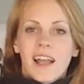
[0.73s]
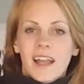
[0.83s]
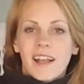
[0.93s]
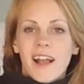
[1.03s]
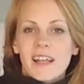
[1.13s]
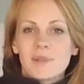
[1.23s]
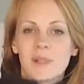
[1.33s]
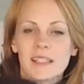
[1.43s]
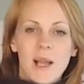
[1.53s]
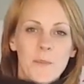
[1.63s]
Hey guys,
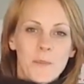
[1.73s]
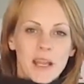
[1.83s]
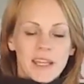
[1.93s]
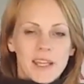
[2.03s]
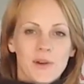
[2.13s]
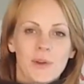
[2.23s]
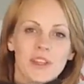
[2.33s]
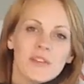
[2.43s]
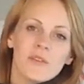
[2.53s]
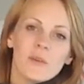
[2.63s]
what's up? Becky here
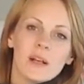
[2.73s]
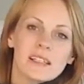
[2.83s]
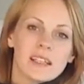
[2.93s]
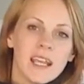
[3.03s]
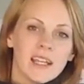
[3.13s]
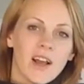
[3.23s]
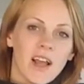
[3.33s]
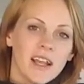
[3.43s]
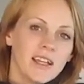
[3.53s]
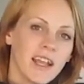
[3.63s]
with you from Best
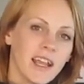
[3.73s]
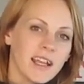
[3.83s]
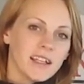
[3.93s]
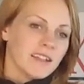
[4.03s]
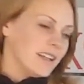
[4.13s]
K9, and